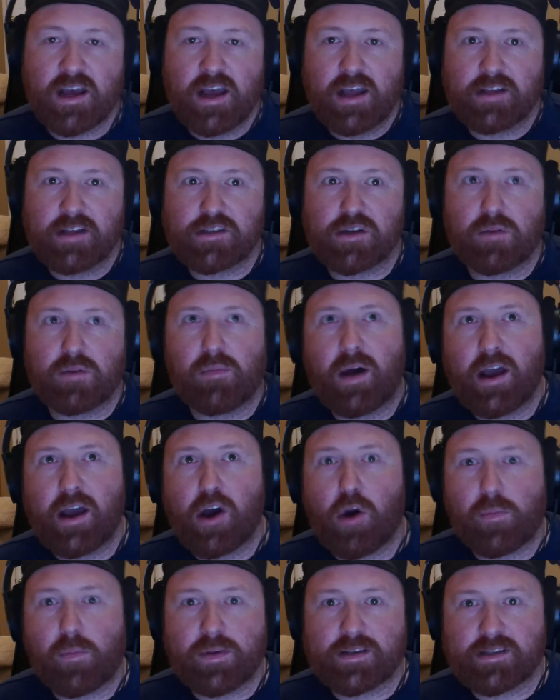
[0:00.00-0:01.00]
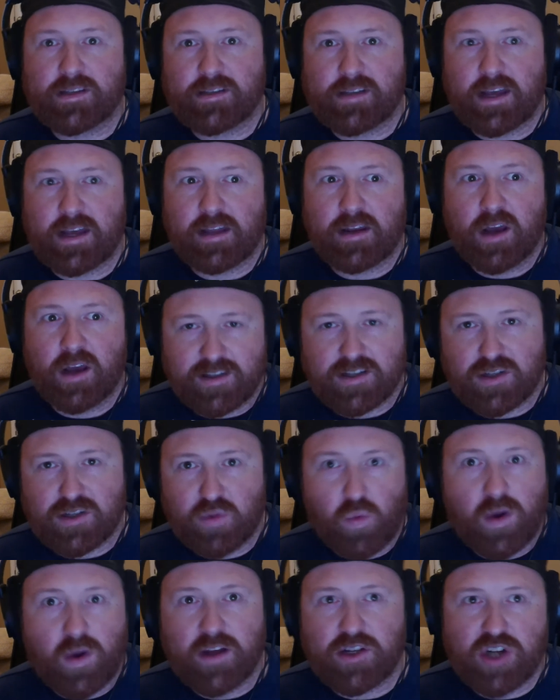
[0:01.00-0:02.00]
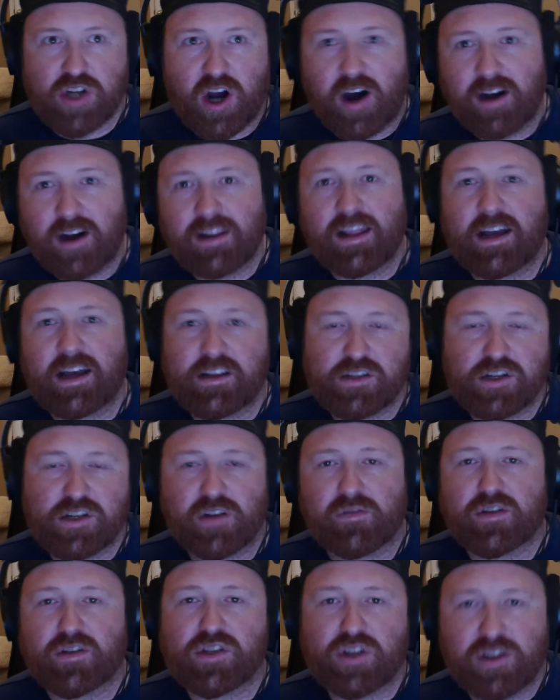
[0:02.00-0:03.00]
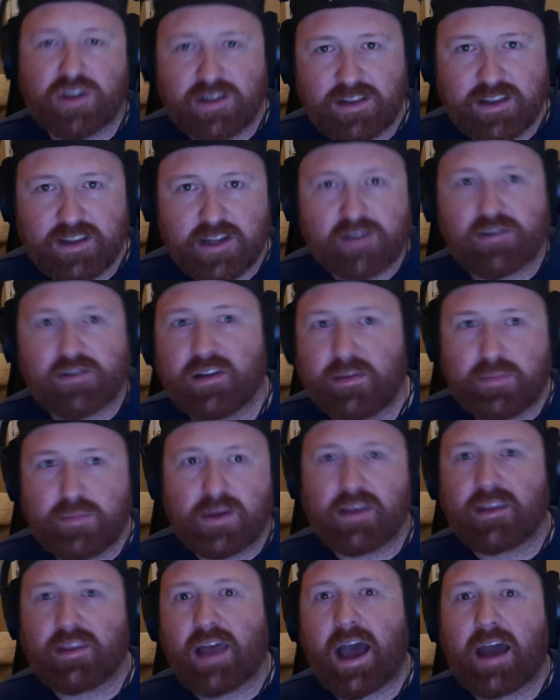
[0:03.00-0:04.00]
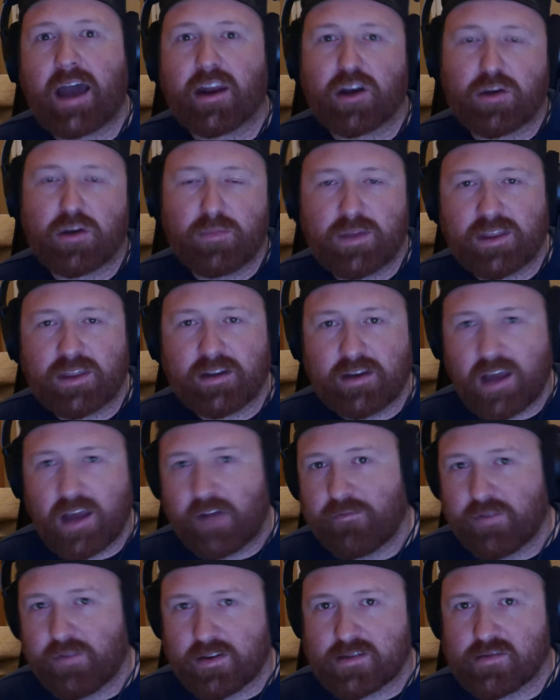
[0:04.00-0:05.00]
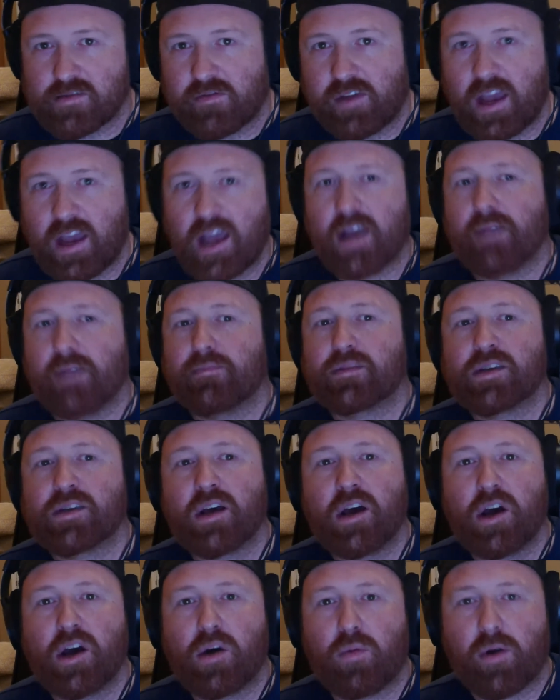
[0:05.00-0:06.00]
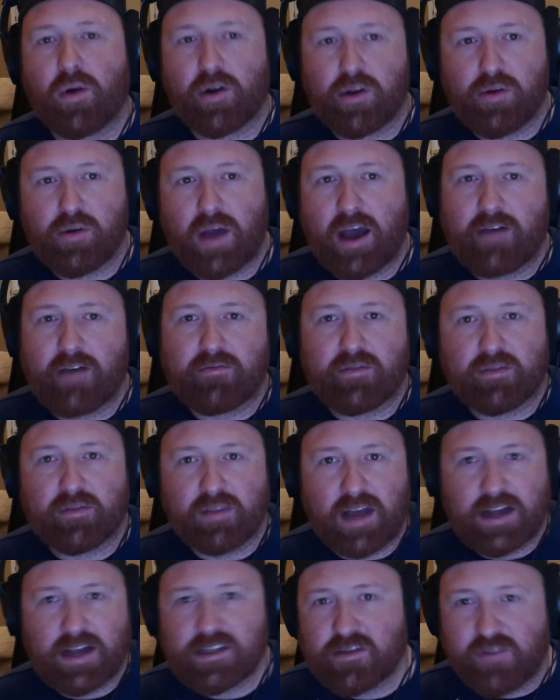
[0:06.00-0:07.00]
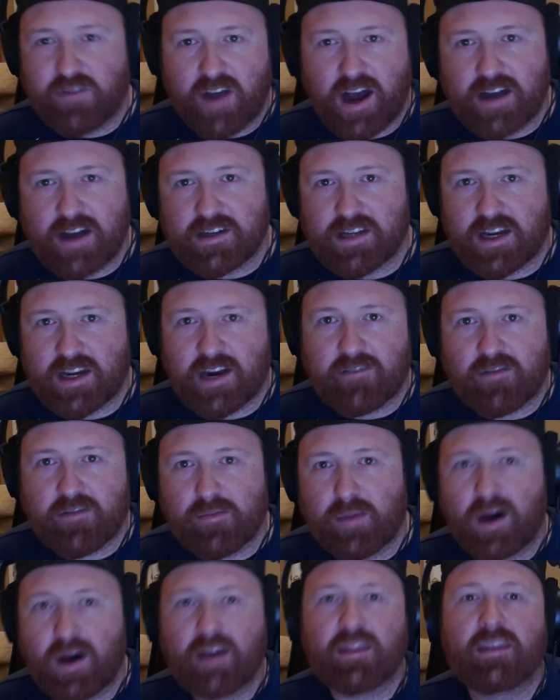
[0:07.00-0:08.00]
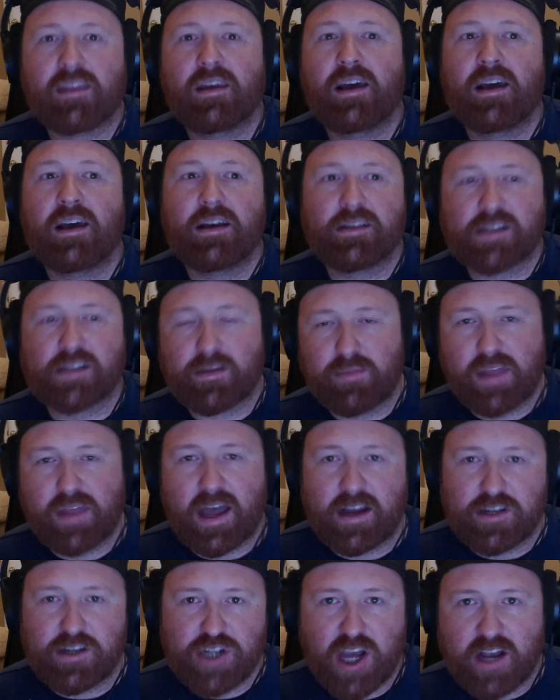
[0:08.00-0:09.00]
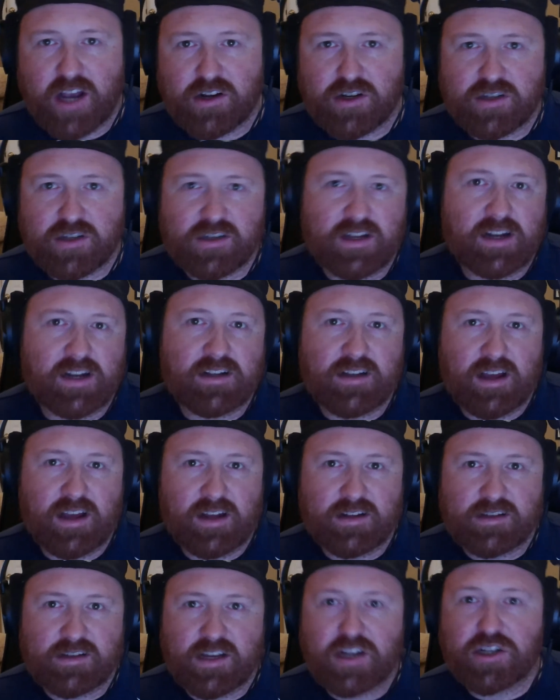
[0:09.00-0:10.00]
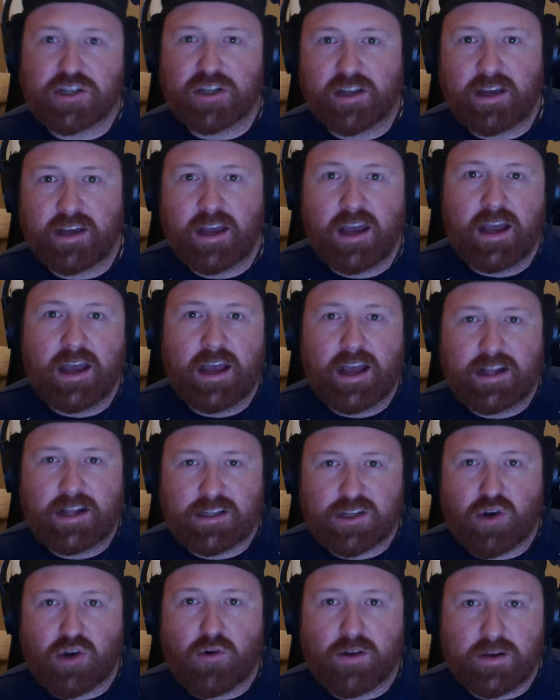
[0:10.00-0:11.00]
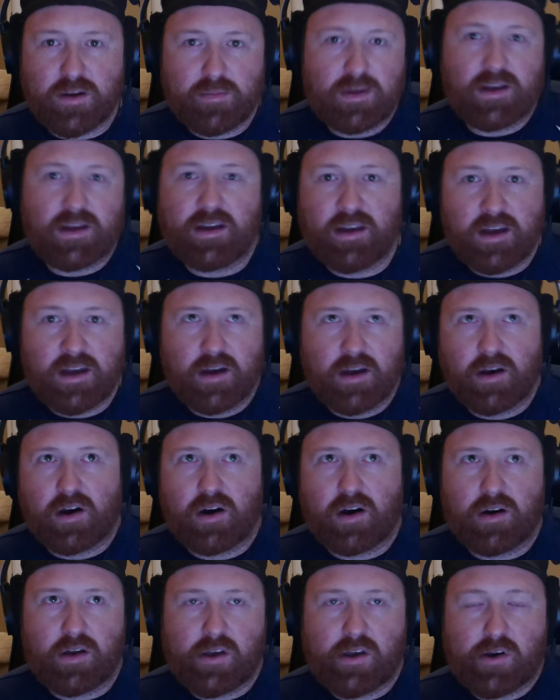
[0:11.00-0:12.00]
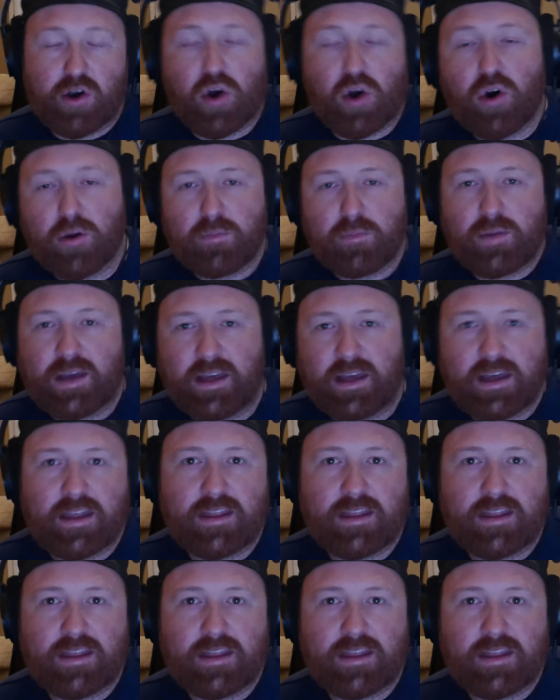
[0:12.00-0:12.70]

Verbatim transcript: And so my hope is, is that Switch online service could literally be that. It could be the Netflix of games, where you have lots of content every month, some of that changes. And, and essentially, it's going to be, uh, it could be